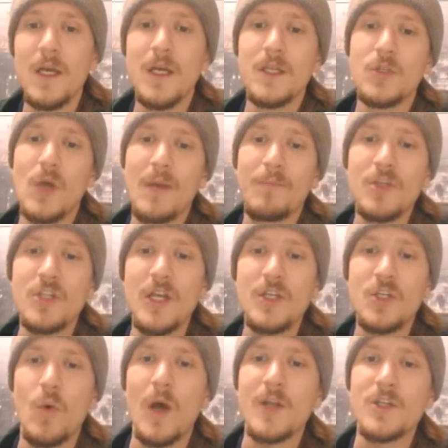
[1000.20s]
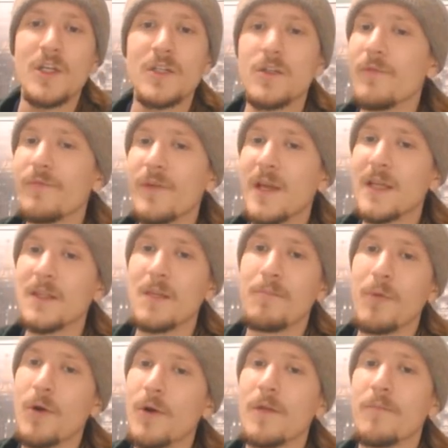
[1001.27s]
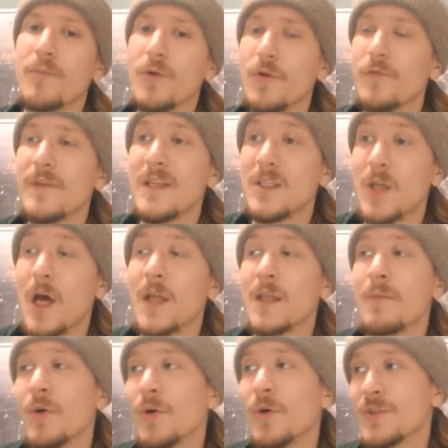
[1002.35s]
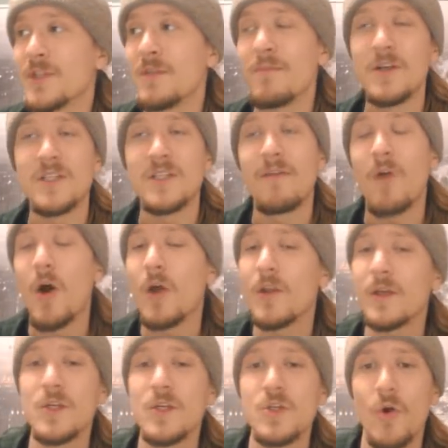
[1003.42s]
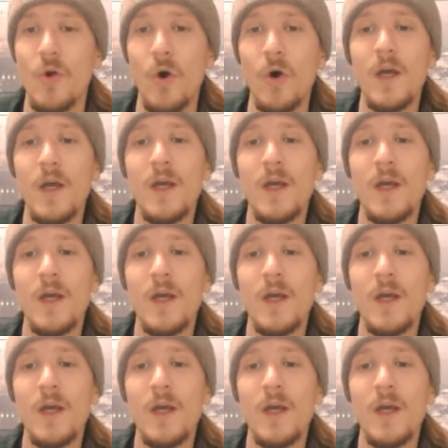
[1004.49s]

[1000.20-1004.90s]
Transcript: So I appreciate you watching. Don't forget the burden of proof is on the bulls. The bears have all the control.